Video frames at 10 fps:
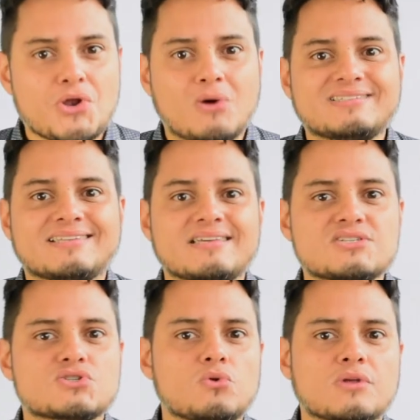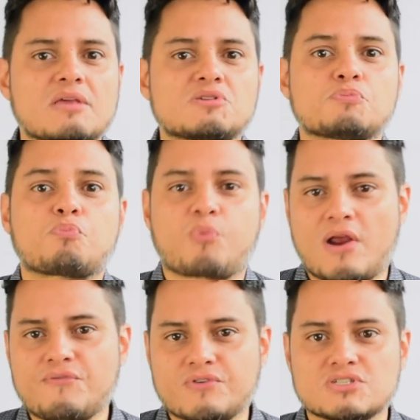note that this school gives
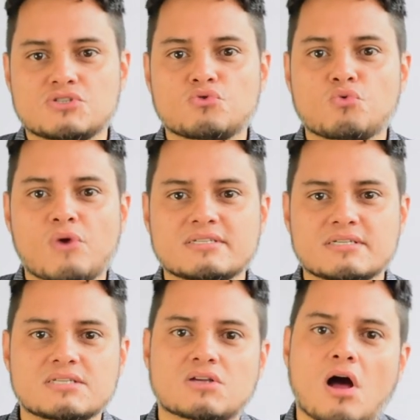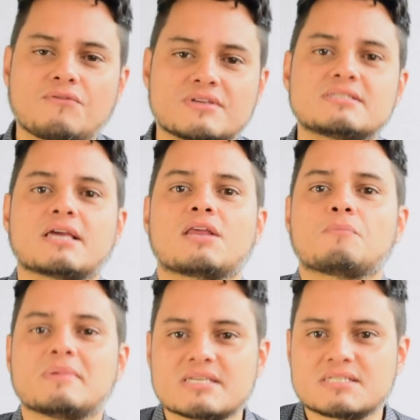preference to residents of the state
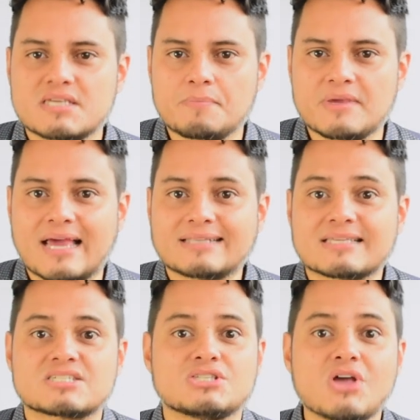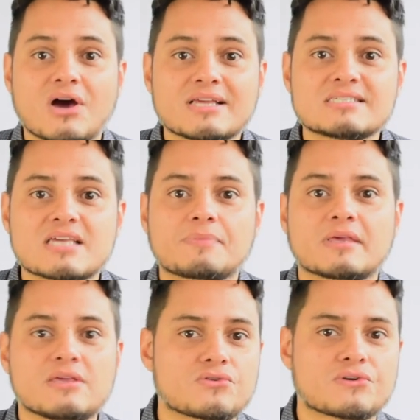of Mississippi and does not accept
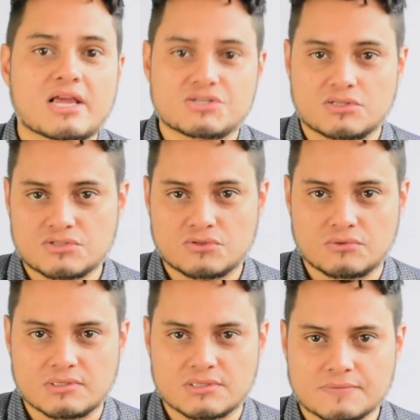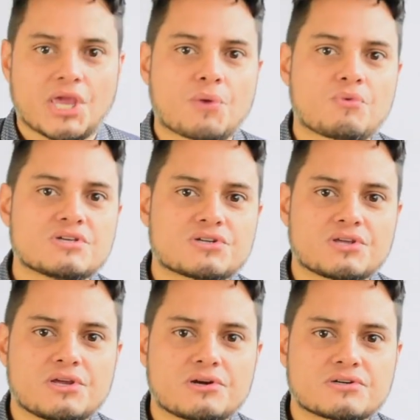international students. In recent
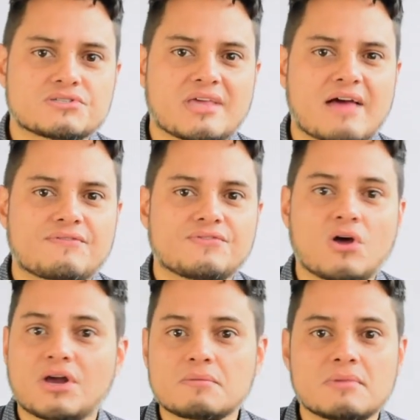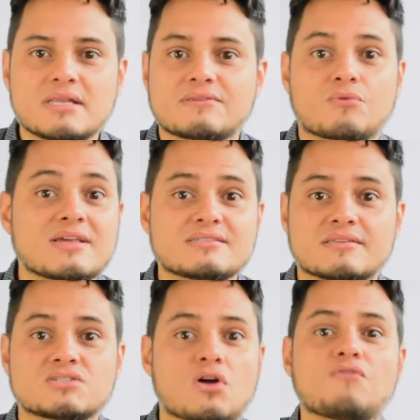years, they have not admitted
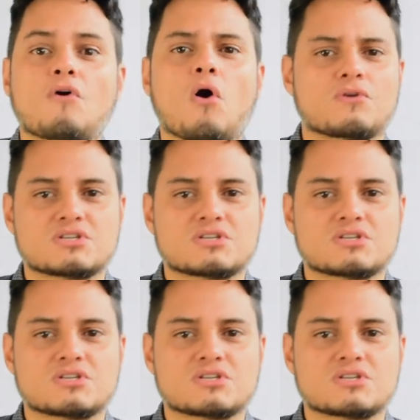residents of other